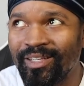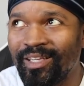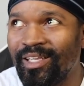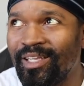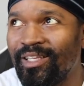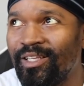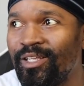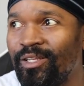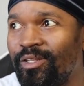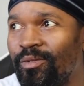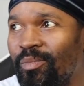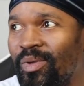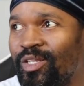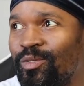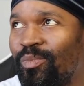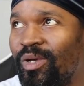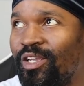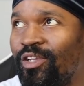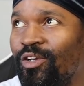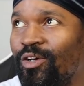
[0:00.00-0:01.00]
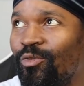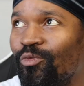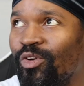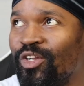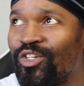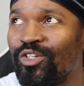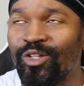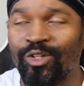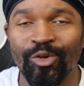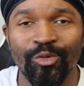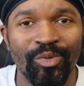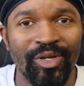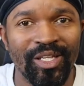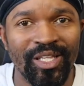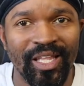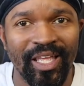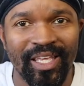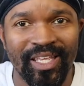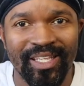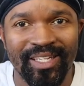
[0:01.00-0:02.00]
it makes my gut wrench a little bit
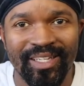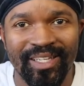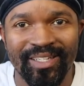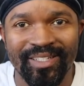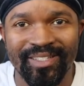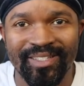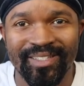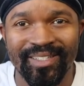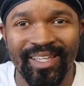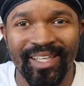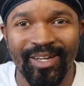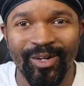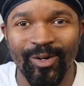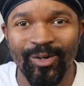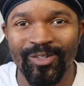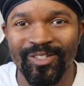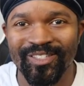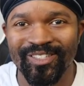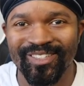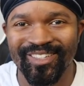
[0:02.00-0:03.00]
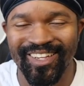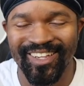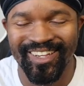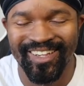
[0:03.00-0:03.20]
like it, it's it hurts